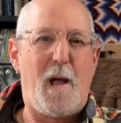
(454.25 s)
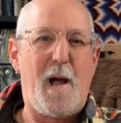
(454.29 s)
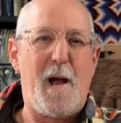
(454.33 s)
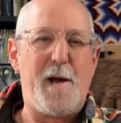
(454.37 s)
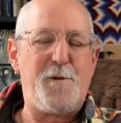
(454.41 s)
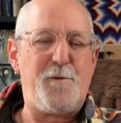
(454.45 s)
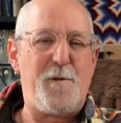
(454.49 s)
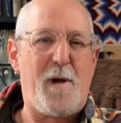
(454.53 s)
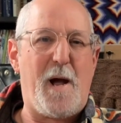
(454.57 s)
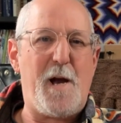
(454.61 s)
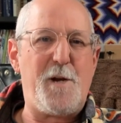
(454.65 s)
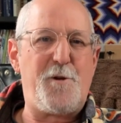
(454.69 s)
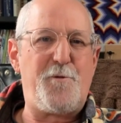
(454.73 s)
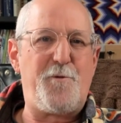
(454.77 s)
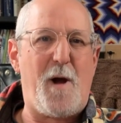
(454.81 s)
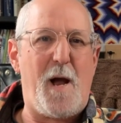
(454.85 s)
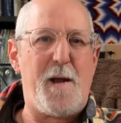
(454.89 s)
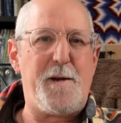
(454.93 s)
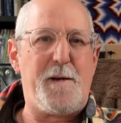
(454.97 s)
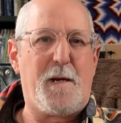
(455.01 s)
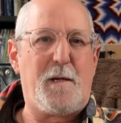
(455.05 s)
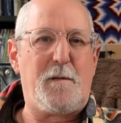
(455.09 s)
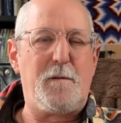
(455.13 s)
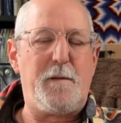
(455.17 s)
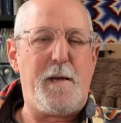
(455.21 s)
I tried
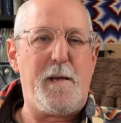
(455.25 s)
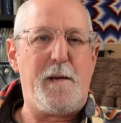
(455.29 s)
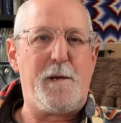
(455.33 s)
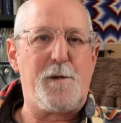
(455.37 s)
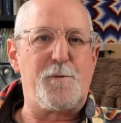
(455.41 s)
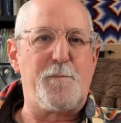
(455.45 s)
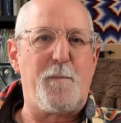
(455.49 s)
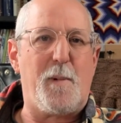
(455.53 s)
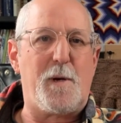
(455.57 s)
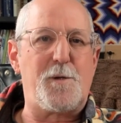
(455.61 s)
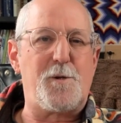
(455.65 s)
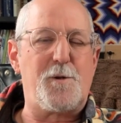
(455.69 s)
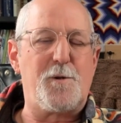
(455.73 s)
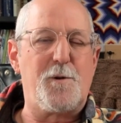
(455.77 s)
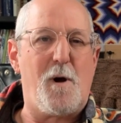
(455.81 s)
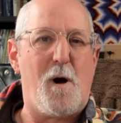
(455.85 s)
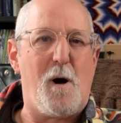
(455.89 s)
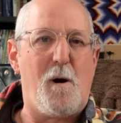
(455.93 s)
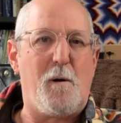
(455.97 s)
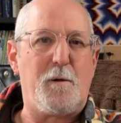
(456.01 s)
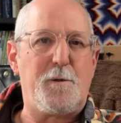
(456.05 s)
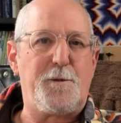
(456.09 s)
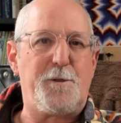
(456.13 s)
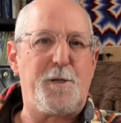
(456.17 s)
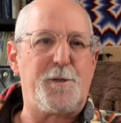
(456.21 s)
to glean as much
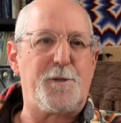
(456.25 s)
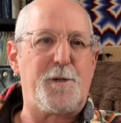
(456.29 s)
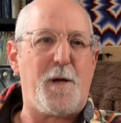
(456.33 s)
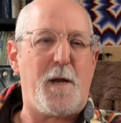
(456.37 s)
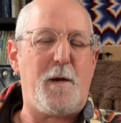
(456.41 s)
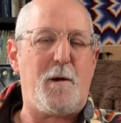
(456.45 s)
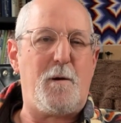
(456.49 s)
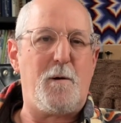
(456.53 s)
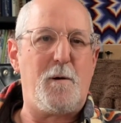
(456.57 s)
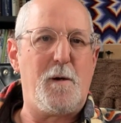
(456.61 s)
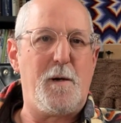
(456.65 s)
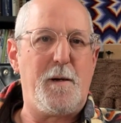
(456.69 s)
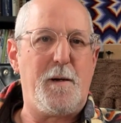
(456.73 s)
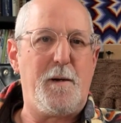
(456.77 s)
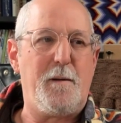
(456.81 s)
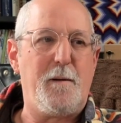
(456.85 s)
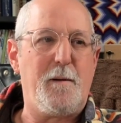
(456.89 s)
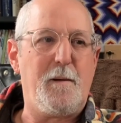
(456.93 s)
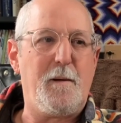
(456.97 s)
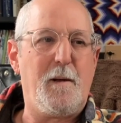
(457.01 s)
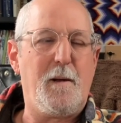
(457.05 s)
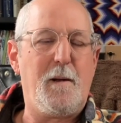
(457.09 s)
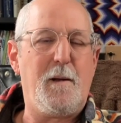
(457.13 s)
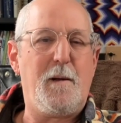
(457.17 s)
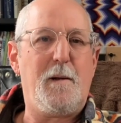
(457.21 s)
knowledge as I could
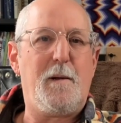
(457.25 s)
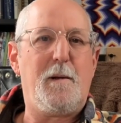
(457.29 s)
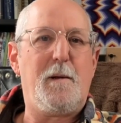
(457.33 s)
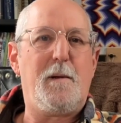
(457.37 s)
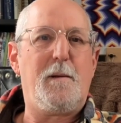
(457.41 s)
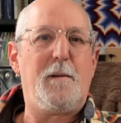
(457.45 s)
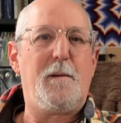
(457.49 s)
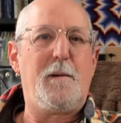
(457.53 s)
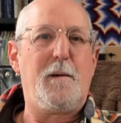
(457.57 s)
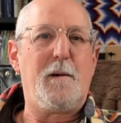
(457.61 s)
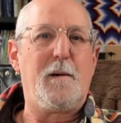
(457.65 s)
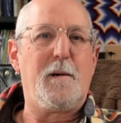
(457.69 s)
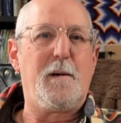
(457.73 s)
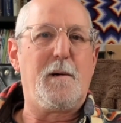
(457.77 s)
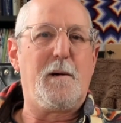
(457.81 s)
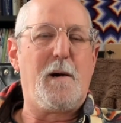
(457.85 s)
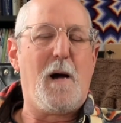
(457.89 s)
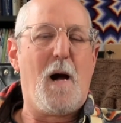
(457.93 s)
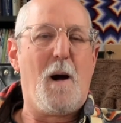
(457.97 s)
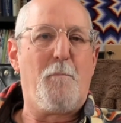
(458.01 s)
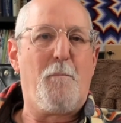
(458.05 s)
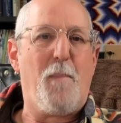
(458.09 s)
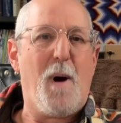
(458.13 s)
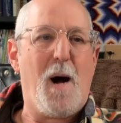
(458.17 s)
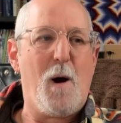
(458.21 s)

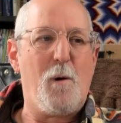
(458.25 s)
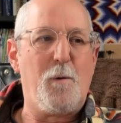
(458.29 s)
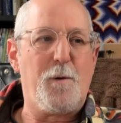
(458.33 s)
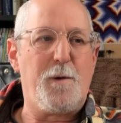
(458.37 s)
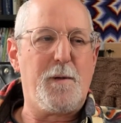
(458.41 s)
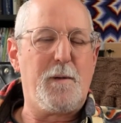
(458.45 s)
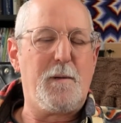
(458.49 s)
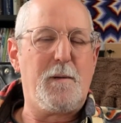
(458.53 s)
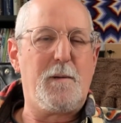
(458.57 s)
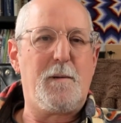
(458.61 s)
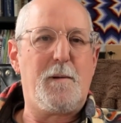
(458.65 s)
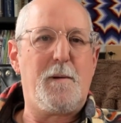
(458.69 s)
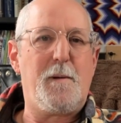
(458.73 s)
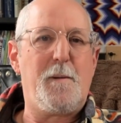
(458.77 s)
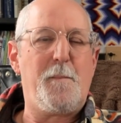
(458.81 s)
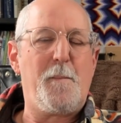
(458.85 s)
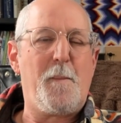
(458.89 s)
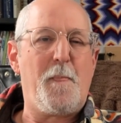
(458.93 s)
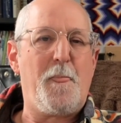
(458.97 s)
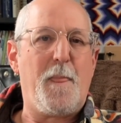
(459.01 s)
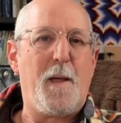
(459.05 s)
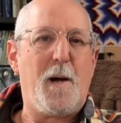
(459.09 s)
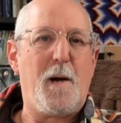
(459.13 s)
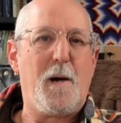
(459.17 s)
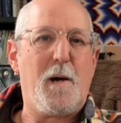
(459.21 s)
about
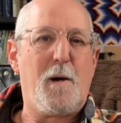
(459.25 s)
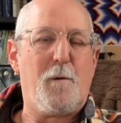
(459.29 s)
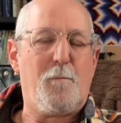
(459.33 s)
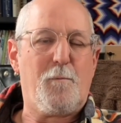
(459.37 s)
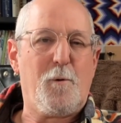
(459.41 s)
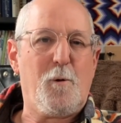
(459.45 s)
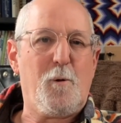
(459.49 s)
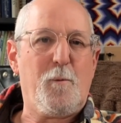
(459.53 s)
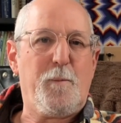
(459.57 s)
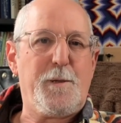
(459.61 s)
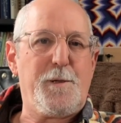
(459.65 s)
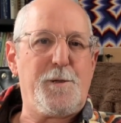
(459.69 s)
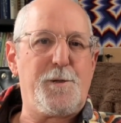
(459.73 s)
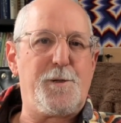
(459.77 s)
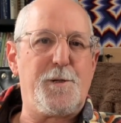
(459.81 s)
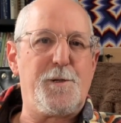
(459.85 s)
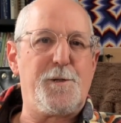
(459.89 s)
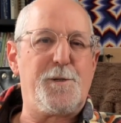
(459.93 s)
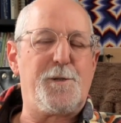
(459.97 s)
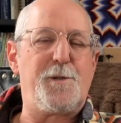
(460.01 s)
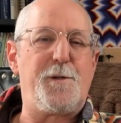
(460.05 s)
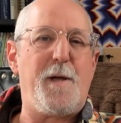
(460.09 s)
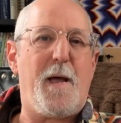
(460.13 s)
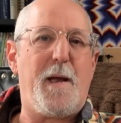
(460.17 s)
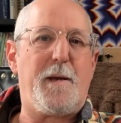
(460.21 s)

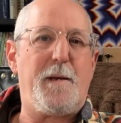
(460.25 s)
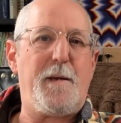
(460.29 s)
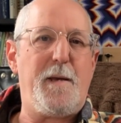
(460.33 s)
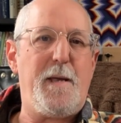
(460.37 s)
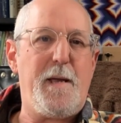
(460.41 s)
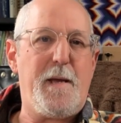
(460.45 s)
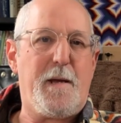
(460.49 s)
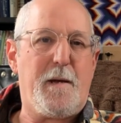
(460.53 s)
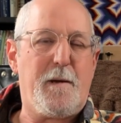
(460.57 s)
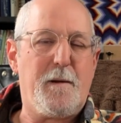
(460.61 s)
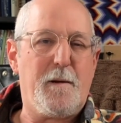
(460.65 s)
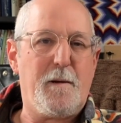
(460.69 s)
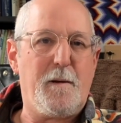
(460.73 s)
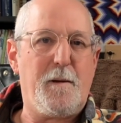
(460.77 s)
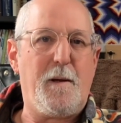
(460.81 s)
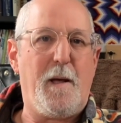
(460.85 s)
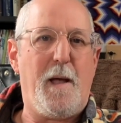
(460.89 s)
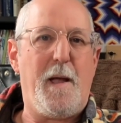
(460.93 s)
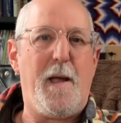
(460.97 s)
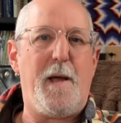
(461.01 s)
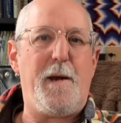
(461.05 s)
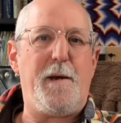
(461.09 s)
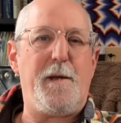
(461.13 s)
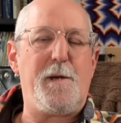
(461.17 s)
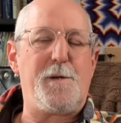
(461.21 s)
Rubens's technique
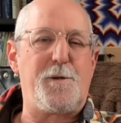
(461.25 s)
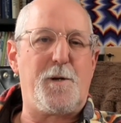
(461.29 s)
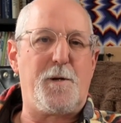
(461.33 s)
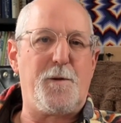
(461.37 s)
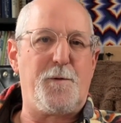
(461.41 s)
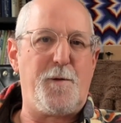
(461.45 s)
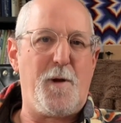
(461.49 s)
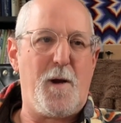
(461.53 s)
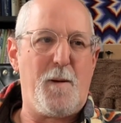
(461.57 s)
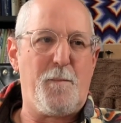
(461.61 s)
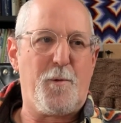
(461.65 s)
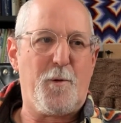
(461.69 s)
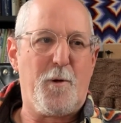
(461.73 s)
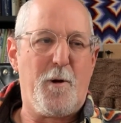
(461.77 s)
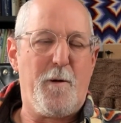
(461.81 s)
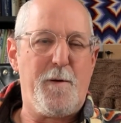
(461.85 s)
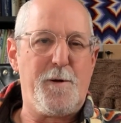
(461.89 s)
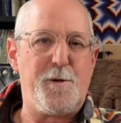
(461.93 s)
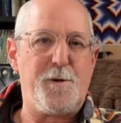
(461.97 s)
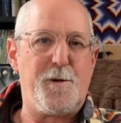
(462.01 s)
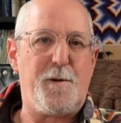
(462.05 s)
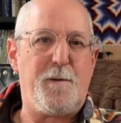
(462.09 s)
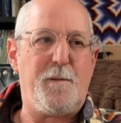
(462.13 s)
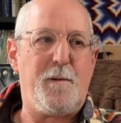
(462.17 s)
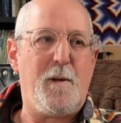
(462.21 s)
and his contemporaries
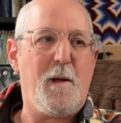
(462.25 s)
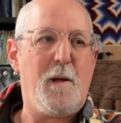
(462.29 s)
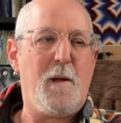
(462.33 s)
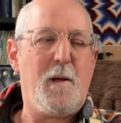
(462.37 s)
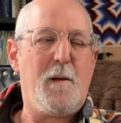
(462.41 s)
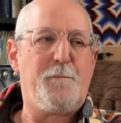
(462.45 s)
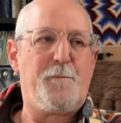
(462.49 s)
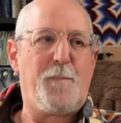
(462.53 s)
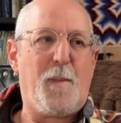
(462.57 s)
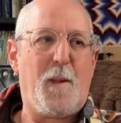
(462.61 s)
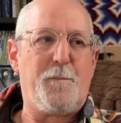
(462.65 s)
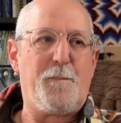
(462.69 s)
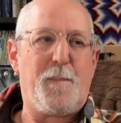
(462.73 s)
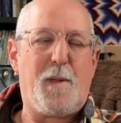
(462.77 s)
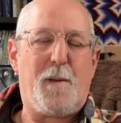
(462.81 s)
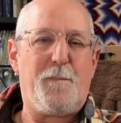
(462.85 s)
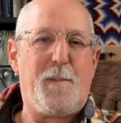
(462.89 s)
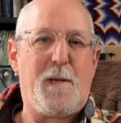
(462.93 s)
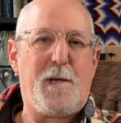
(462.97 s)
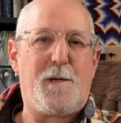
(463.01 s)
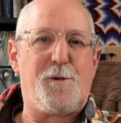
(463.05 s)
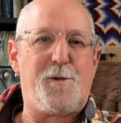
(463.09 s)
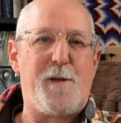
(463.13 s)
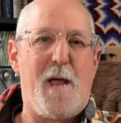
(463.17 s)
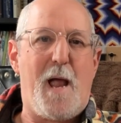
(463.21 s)
and
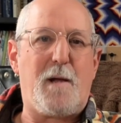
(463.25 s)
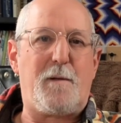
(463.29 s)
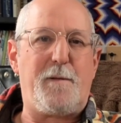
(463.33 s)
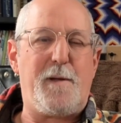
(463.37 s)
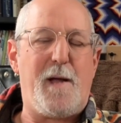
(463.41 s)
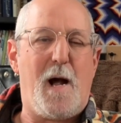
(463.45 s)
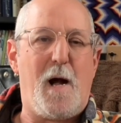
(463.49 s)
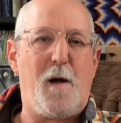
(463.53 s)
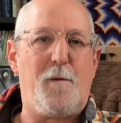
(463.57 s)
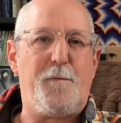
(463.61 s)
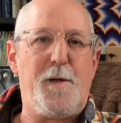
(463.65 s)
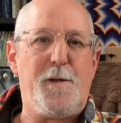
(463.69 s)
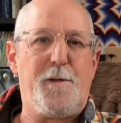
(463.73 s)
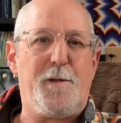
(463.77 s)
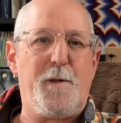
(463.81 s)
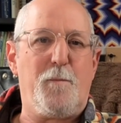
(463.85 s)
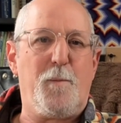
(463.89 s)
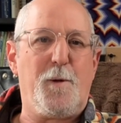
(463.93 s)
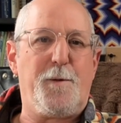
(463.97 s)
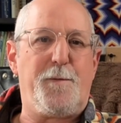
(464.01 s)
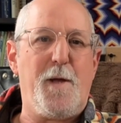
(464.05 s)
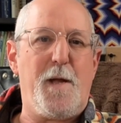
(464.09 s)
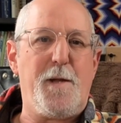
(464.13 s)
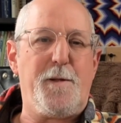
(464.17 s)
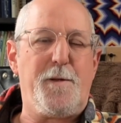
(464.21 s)
exactly how they did
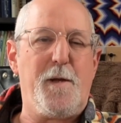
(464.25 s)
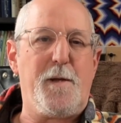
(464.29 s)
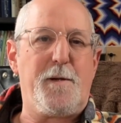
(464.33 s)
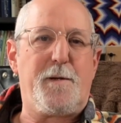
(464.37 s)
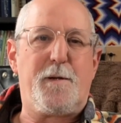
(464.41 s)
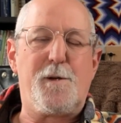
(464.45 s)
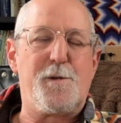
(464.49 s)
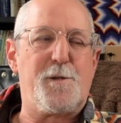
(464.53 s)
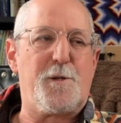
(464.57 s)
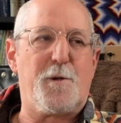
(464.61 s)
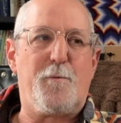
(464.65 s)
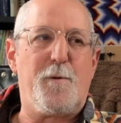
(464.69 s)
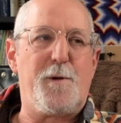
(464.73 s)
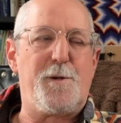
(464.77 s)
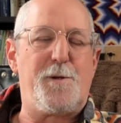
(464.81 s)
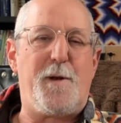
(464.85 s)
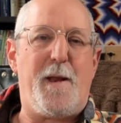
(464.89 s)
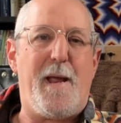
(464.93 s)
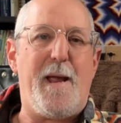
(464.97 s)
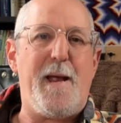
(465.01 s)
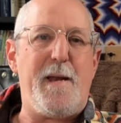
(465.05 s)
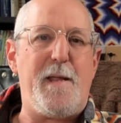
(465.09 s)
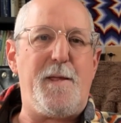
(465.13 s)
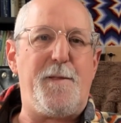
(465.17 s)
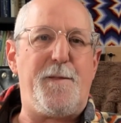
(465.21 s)
what they did, because there isn't
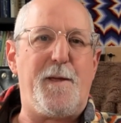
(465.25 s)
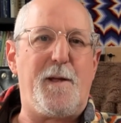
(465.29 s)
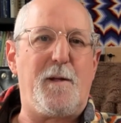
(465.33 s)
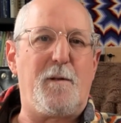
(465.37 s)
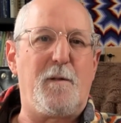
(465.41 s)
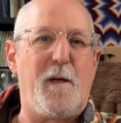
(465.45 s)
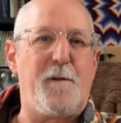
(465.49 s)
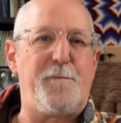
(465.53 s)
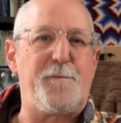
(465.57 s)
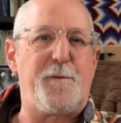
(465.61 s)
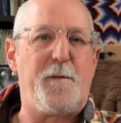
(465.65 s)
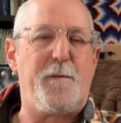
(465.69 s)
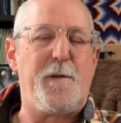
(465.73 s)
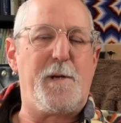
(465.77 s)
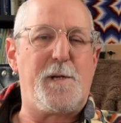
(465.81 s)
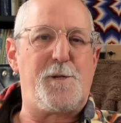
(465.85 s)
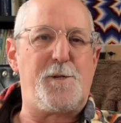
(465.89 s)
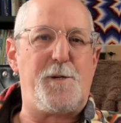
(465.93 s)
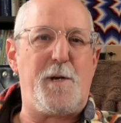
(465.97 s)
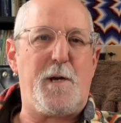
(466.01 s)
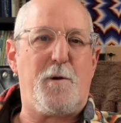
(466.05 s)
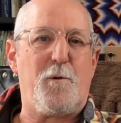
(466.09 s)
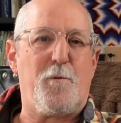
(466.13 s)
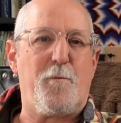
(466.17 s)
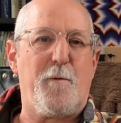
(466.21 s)
anything left of their
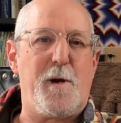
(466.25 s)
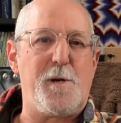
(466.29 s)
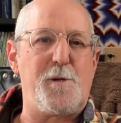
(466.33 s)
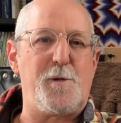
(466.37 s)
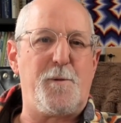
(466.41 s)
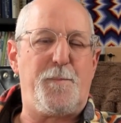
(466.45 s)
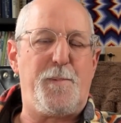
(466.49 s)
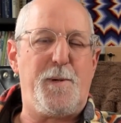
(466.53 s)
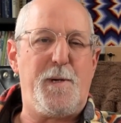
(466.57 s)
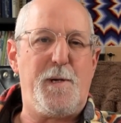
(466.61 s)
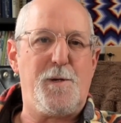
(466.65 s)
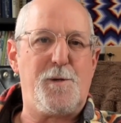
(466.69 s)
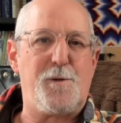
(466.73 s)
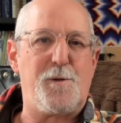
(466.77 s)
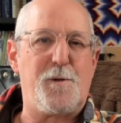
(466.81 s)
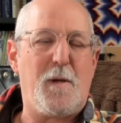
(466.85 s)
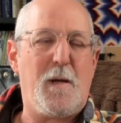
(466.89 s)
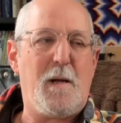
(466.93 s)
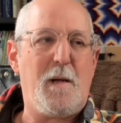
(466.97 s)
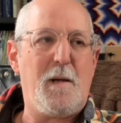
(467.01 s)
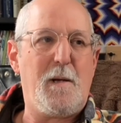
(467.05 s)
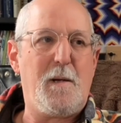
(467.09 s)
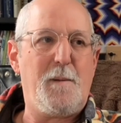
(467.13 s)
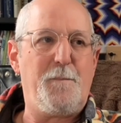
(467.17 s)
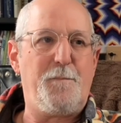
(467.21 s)
secret recipes.
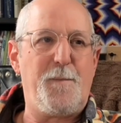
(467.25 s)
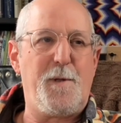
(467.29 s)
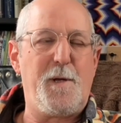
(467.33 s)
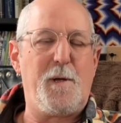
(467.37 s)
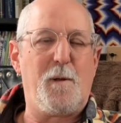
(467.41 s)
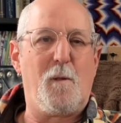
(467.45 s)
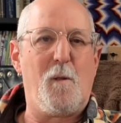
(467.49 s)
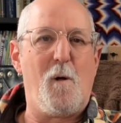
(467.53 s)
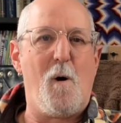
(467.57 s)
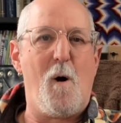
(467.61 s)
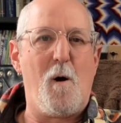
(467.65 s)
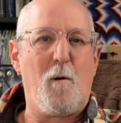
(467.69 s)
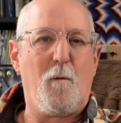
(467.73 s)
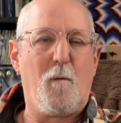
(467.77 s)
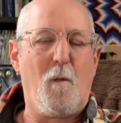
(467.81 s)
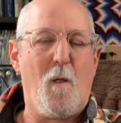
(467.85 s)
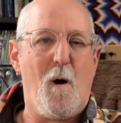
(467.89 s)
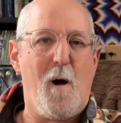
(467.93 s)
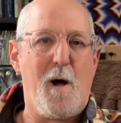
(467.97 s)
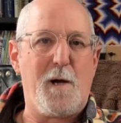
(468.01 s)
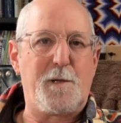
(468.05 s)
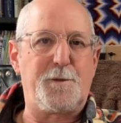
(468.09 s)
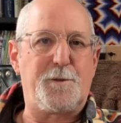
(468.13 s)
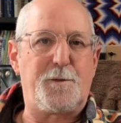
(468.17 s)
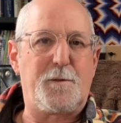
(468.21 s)
They're long
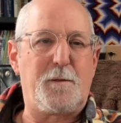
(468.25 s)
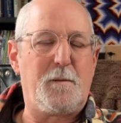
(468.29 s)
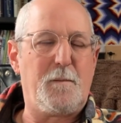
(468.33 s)
lost.